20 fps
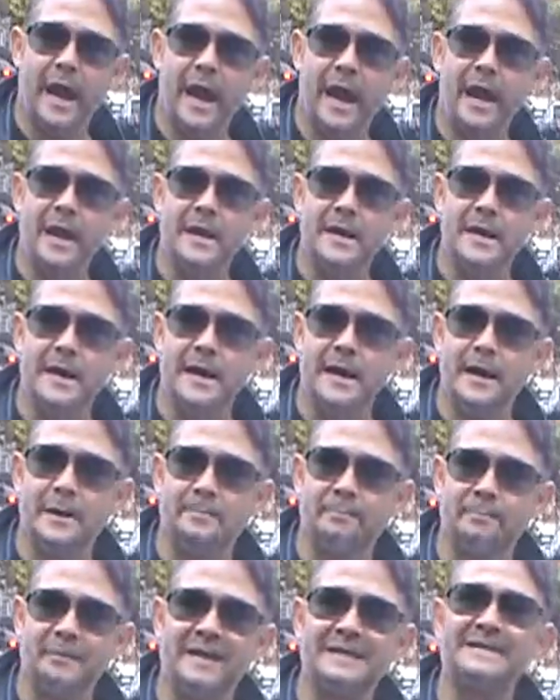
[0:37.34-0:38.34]
And
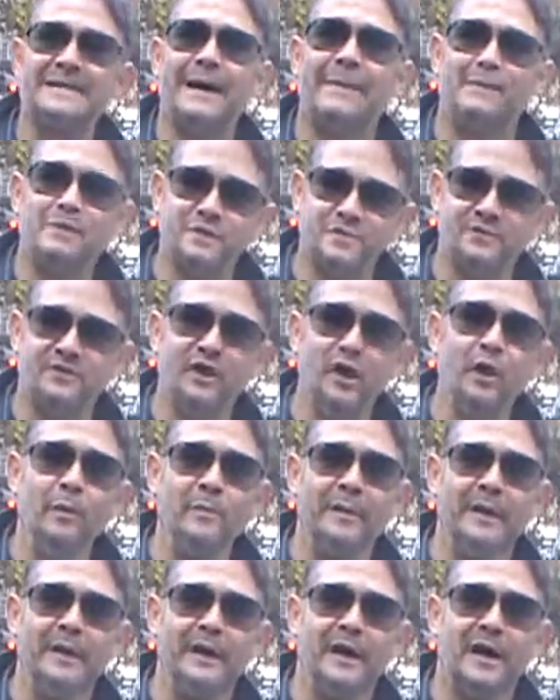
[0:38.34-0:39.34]
as I was
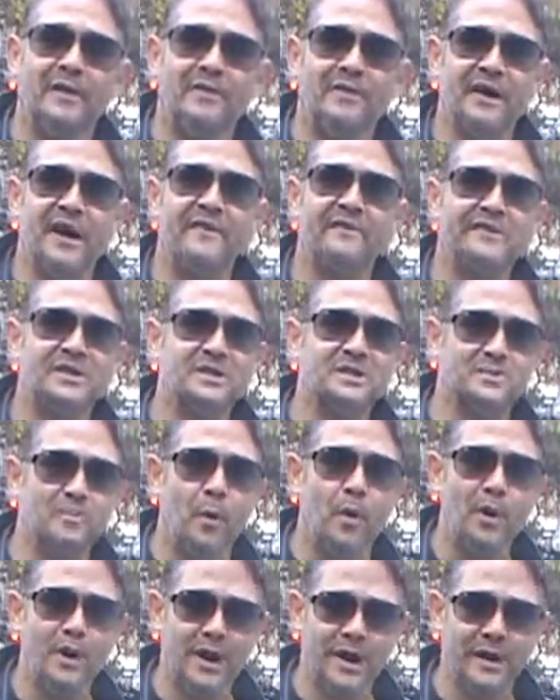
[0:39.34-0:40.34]
filming there this
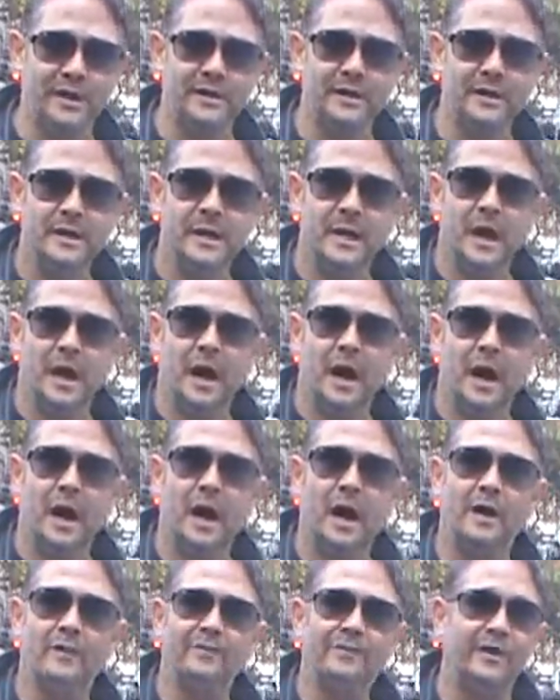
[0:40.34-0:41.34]
morning,
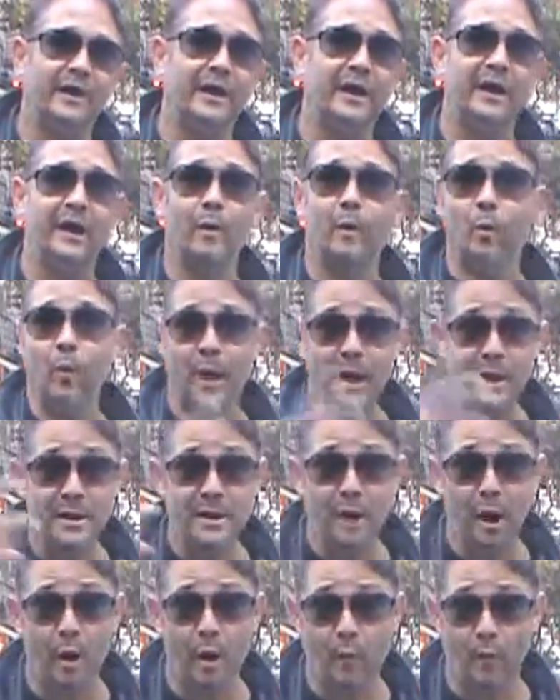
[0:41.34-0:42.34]

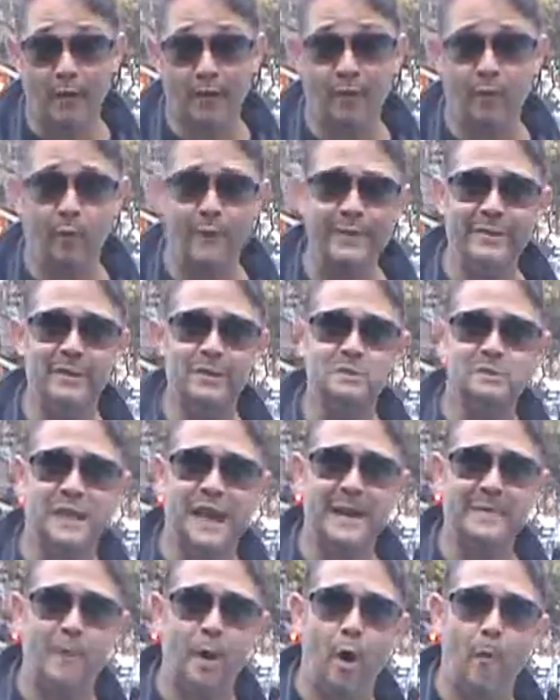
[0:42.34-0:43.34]
one of the windows
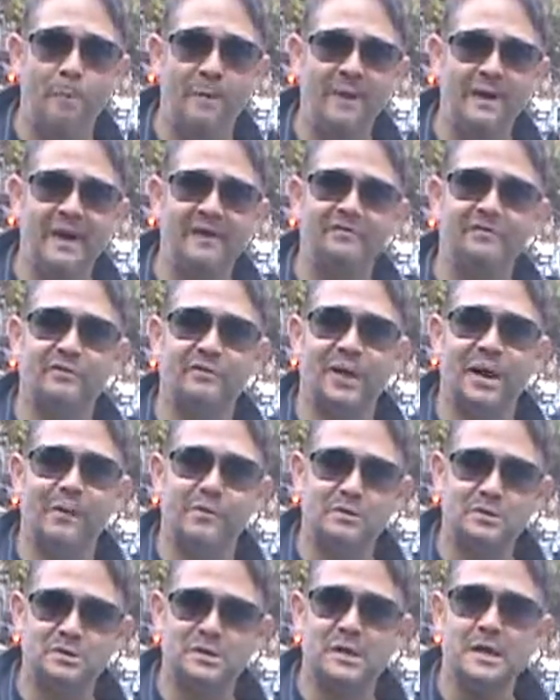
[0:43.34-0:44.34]
came open after I
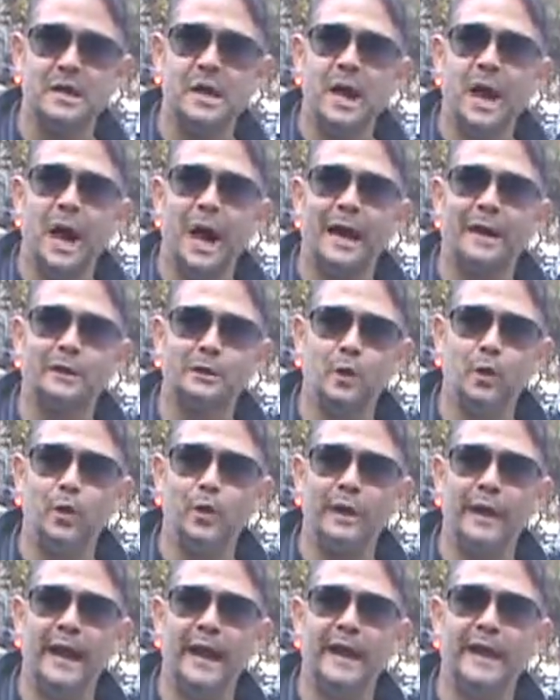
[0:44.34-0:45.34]
was
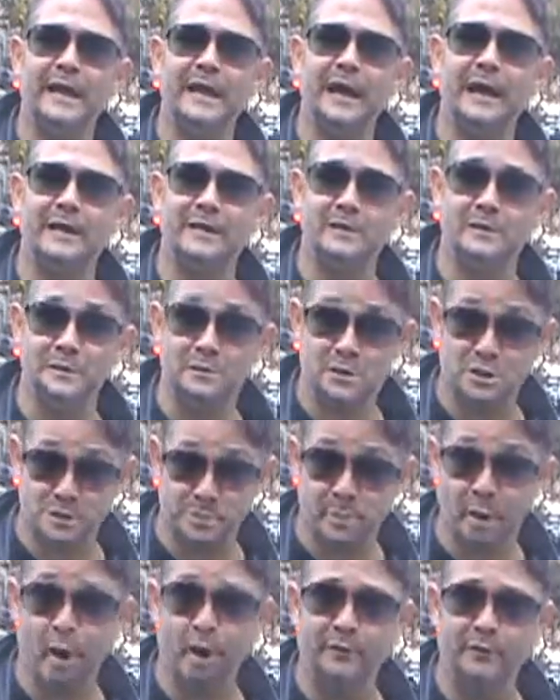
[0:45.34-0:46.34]
doing a
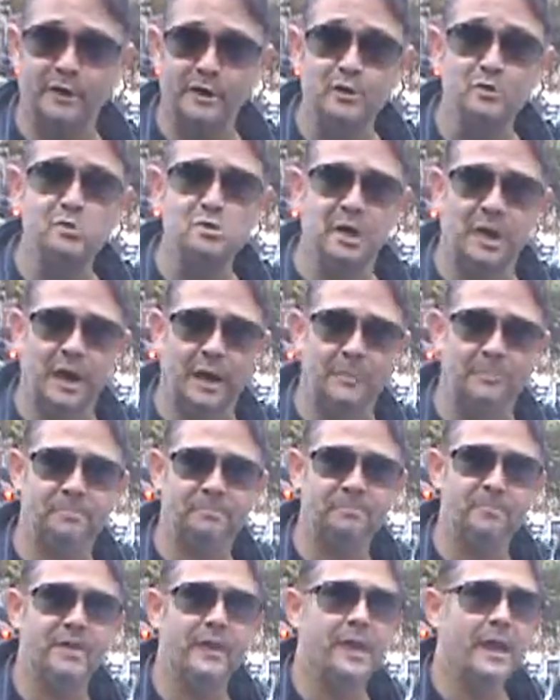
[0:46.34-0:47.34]
small news clip,
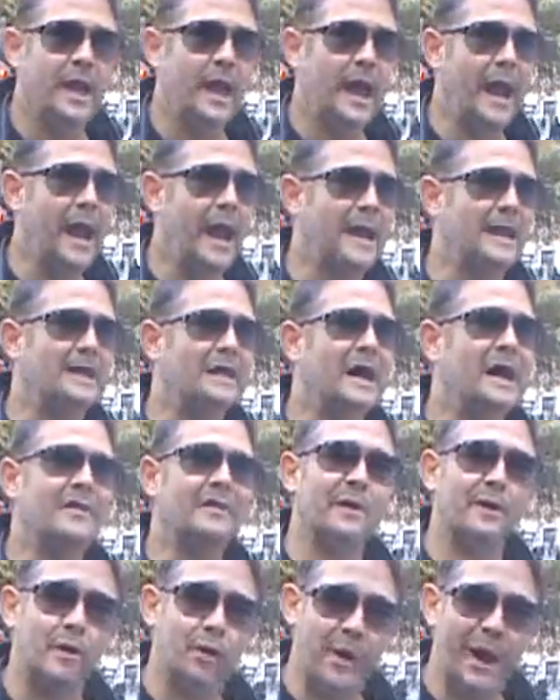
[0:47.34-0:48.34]
and
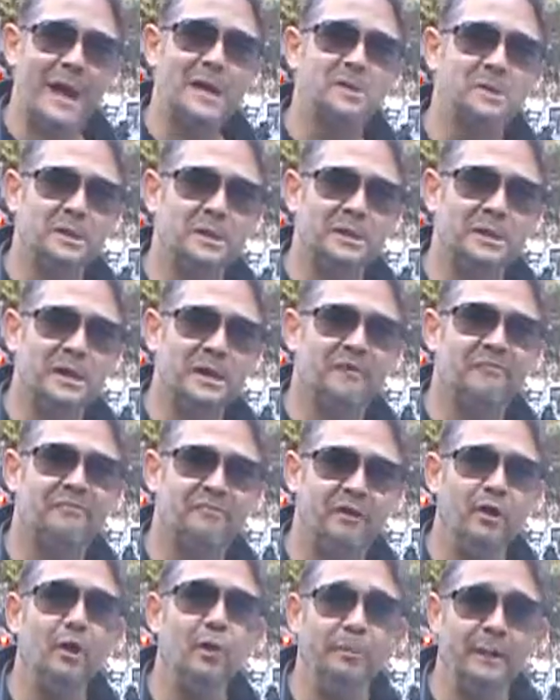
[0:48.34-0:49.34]
they were actually
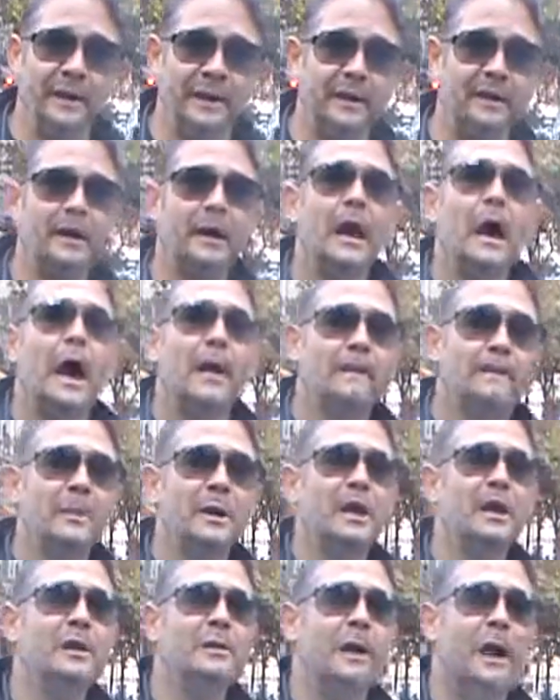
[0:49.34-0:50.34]
filming
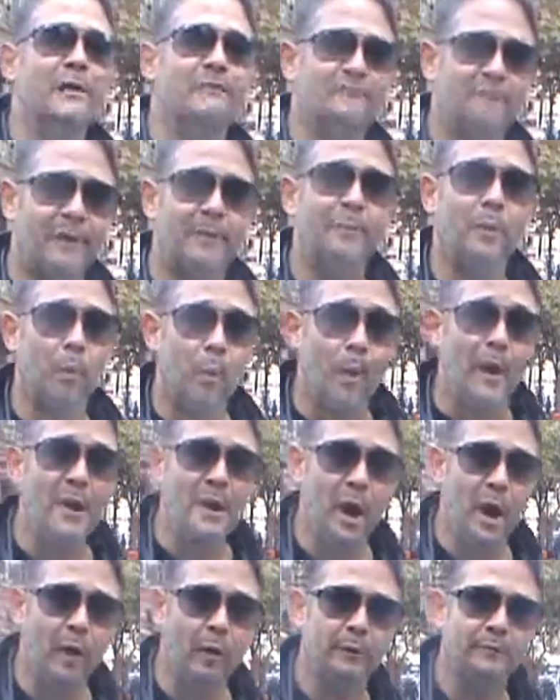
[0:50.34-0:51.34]
me from the
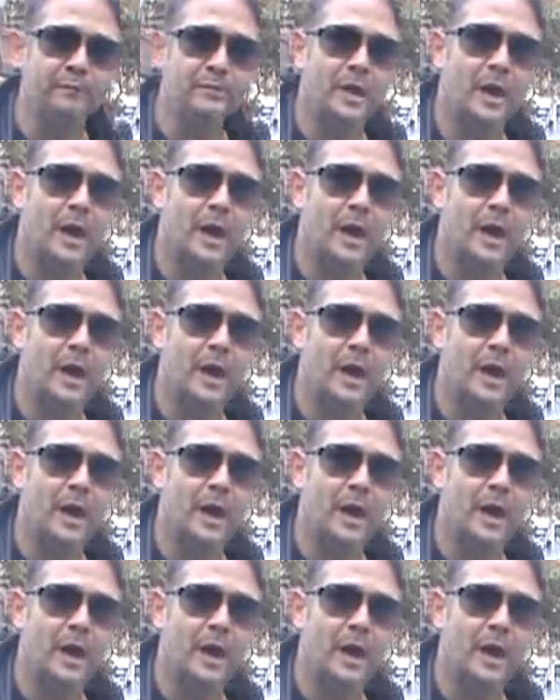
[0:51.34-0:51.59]
window.